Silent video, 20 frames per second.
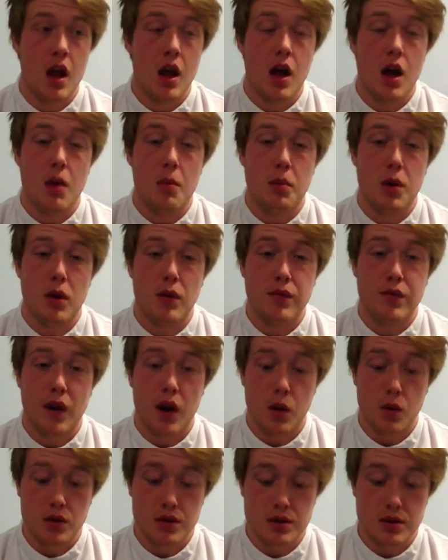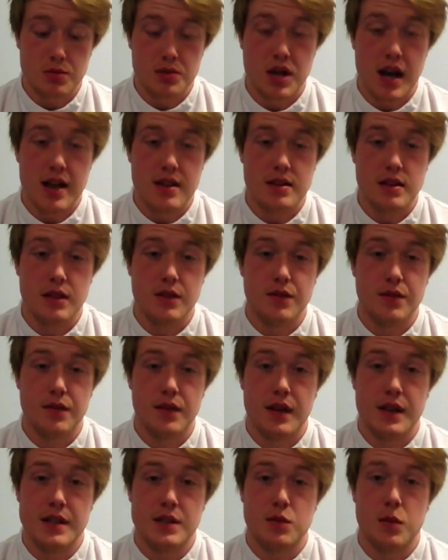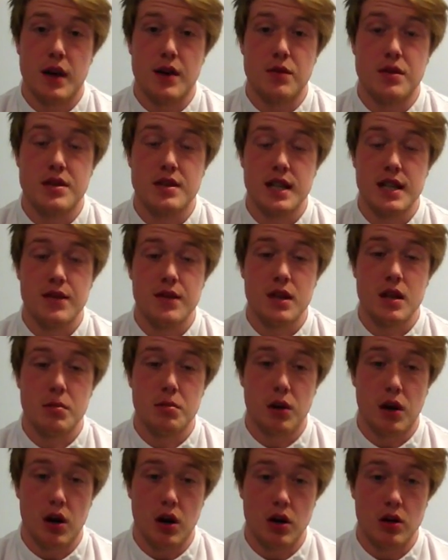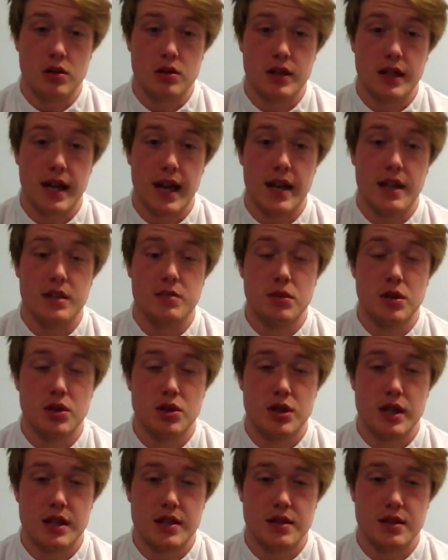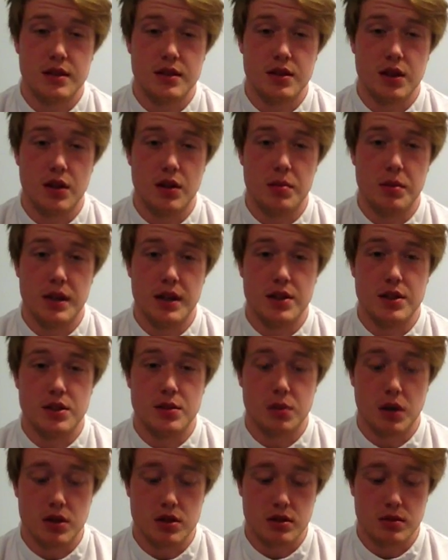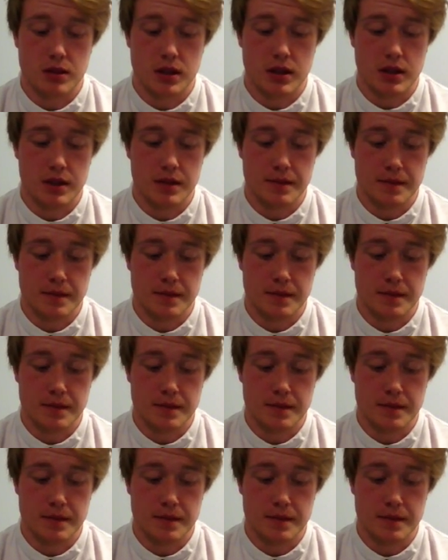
A prop forward's objective is, when receiving the ball, to gain as much distance on the pitch as possible.